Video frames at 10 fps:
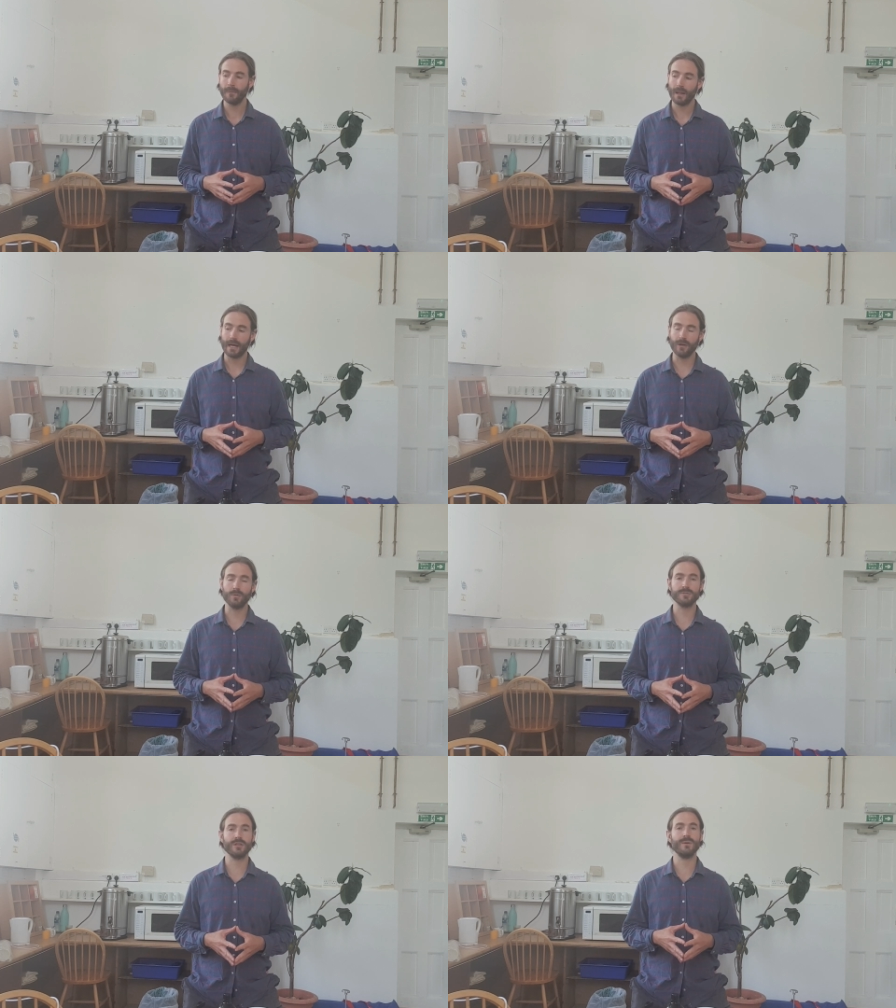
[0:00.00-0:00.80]
and
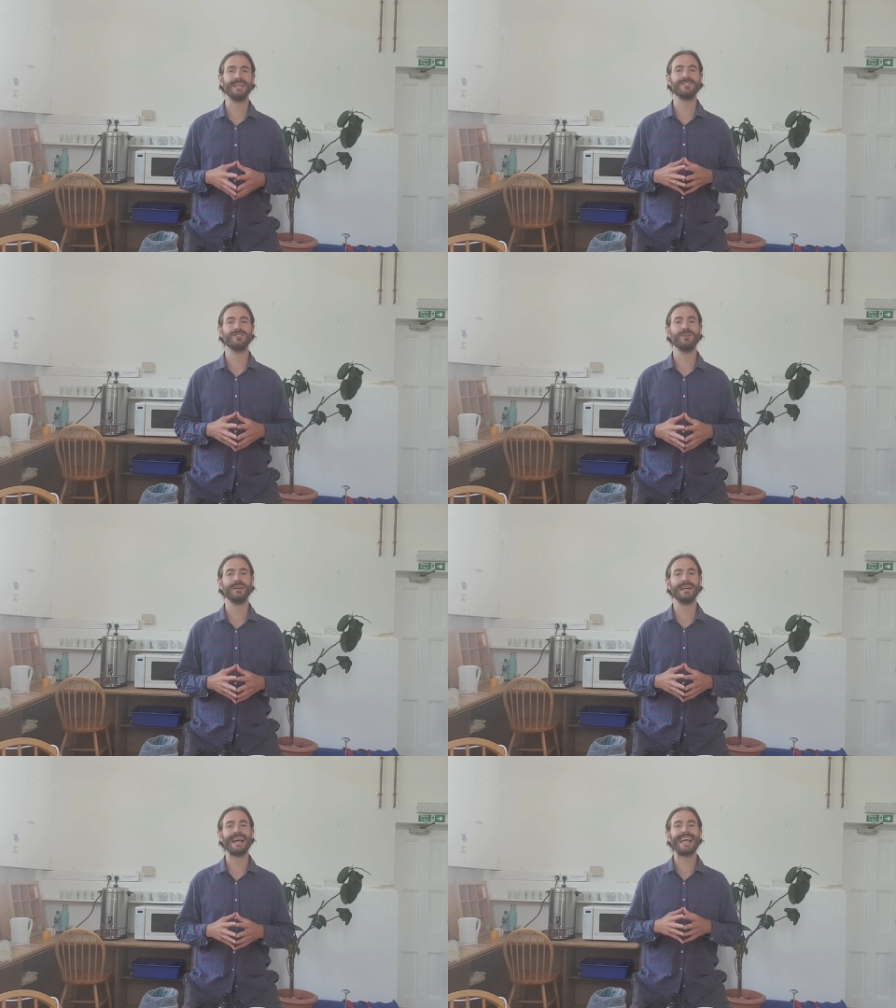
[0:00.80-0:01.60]
also it's
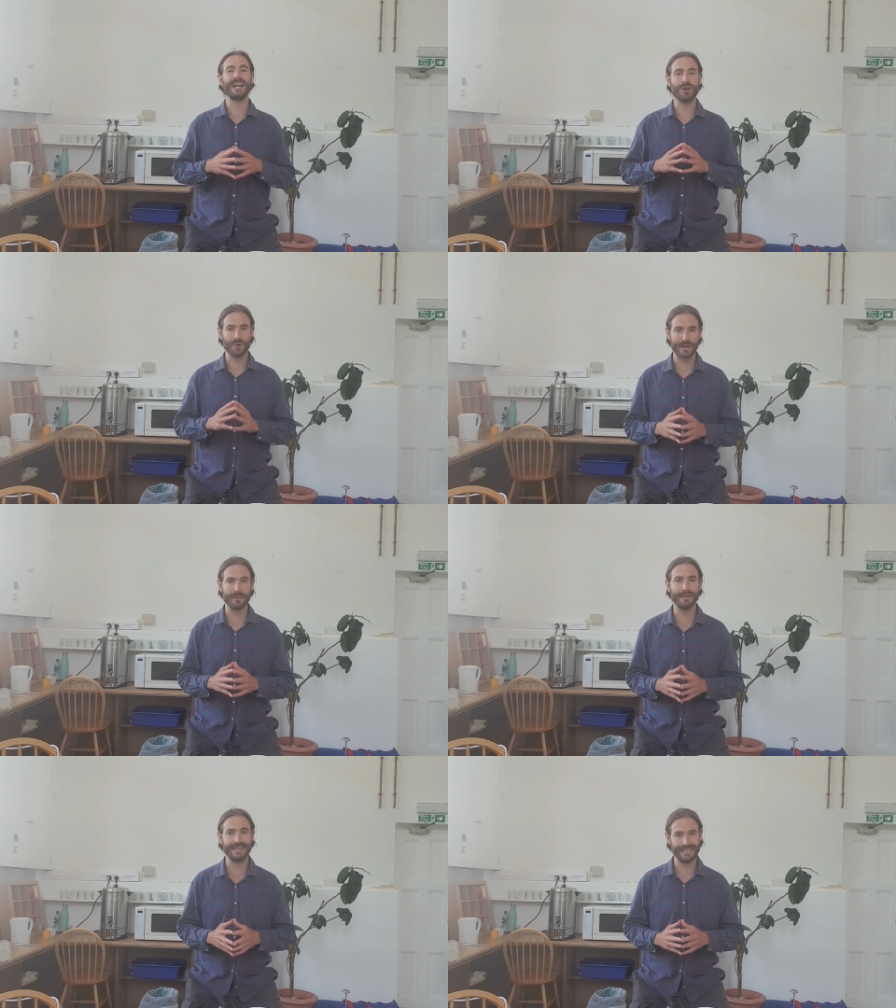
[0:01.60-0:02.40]
not
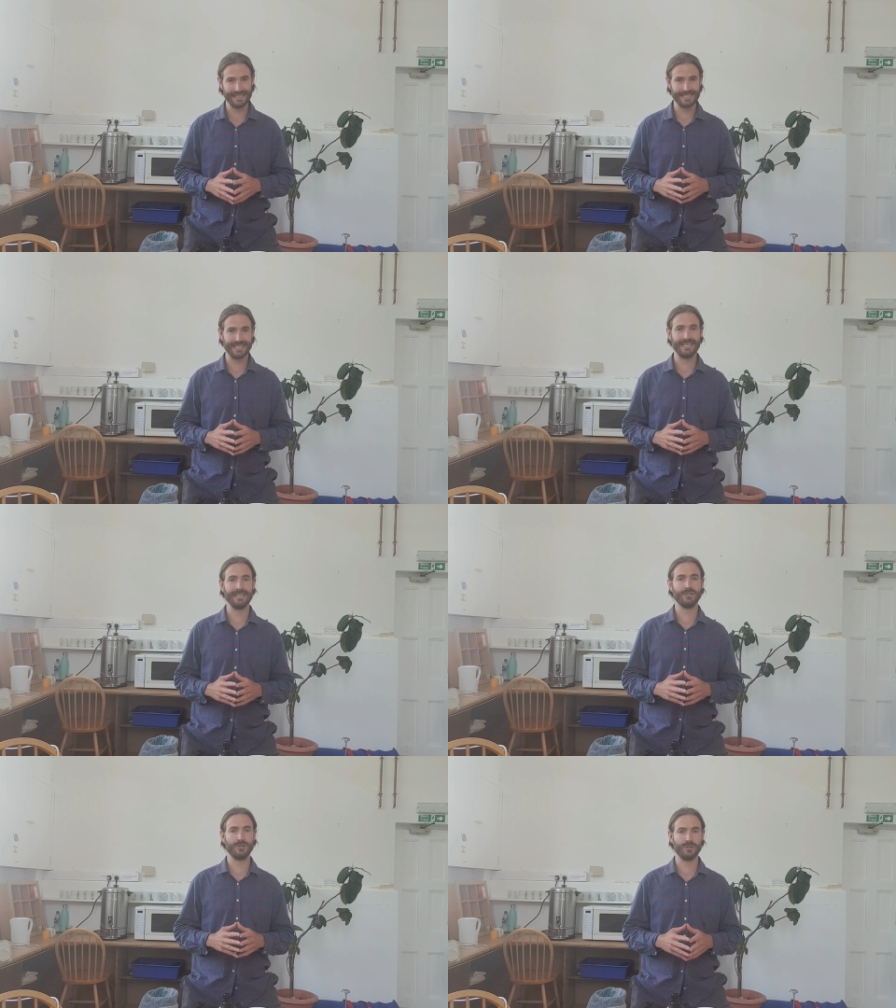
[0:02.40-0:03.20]
incredibly easy
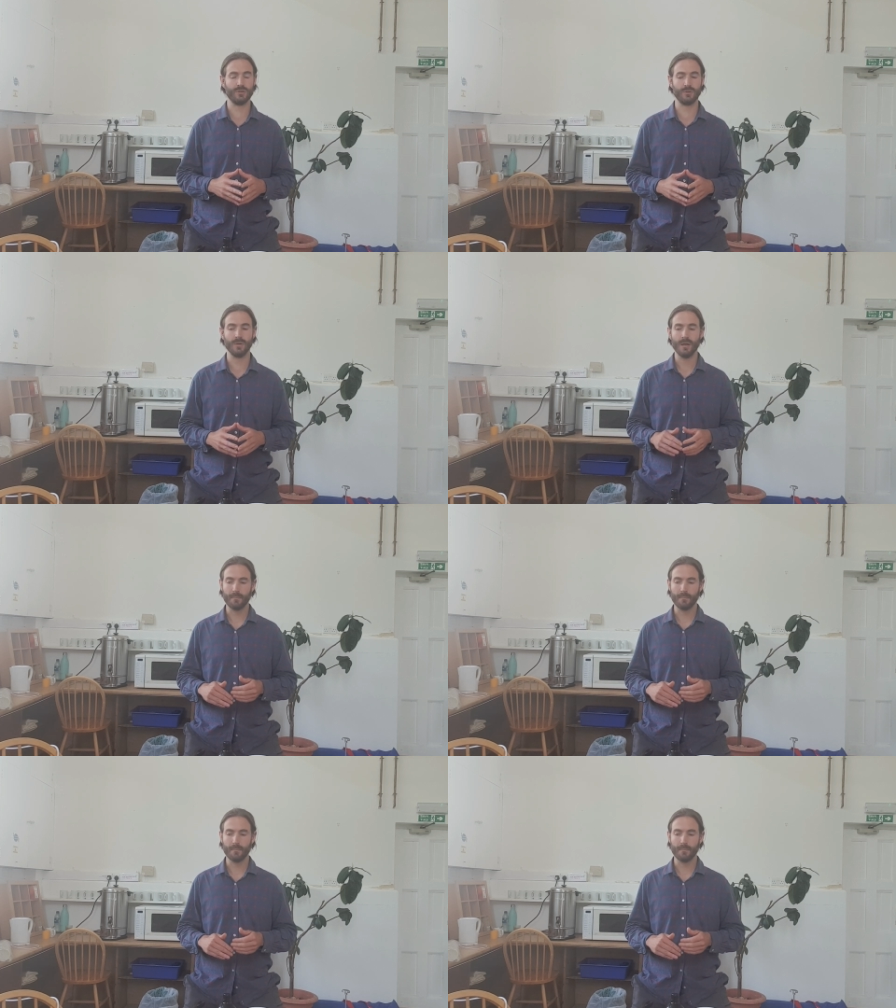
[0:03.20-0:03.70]
to do.